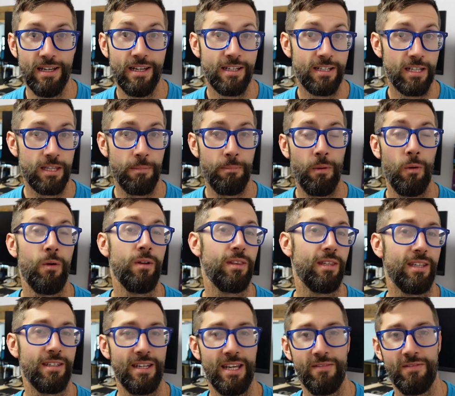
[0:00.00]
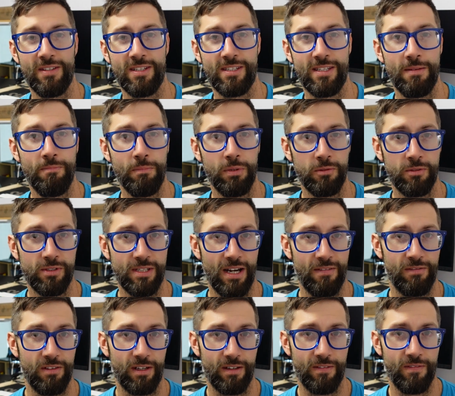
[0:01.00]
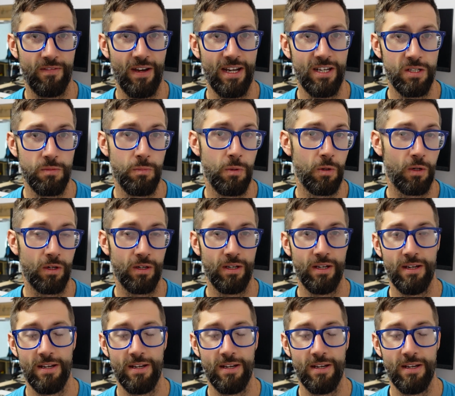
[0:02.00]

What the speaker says: to the point that even simple stuff like Facebook